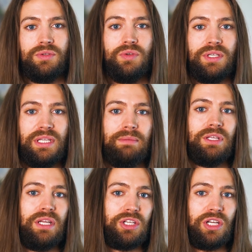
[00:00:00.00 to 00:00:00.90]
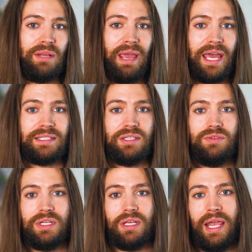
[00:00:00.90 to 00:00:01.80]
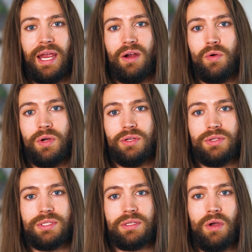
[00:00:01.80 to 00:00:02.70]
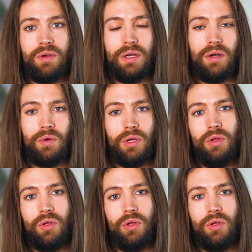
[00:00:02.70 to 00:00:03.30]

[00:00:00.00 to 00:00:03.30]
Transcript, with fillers: So doing deep conditioning masks, using hair oils, coconut oil,